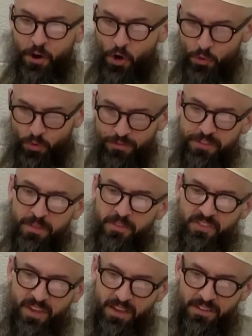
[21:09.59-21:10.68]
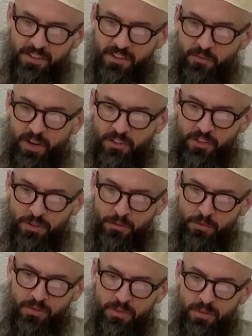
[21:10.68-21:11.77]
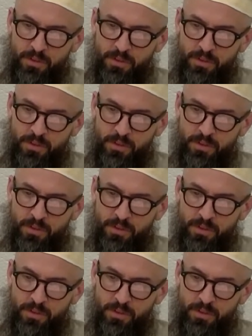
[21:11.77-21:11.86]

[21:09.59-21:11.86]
aardwolf in this case. That's what I chose.